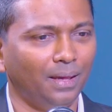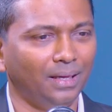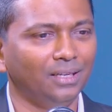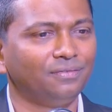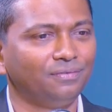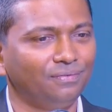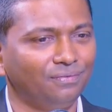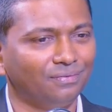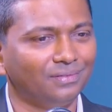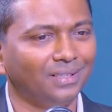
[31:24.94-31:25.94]

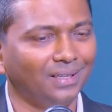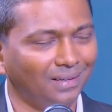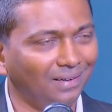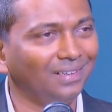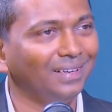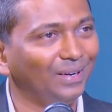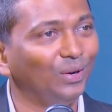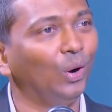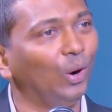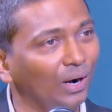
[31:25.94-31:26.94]
if an
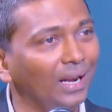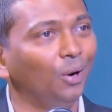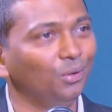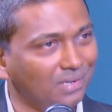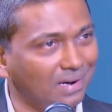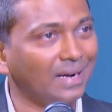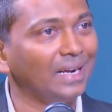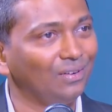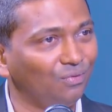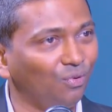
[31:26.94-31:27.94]
all-out
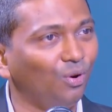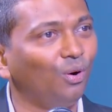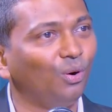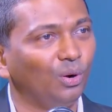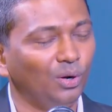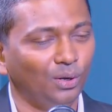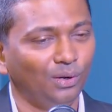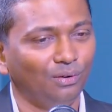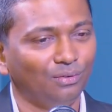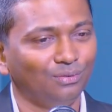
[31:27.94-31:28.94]
trade war
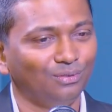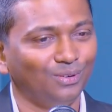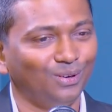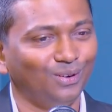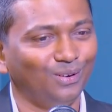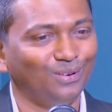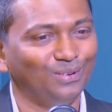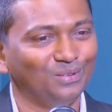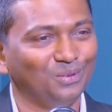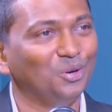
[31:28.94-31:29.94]

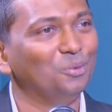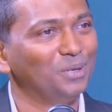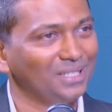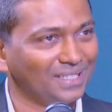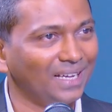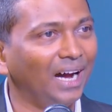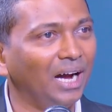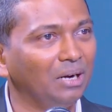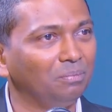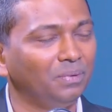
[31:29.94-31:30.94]
opens
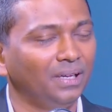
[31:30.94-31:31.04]
up,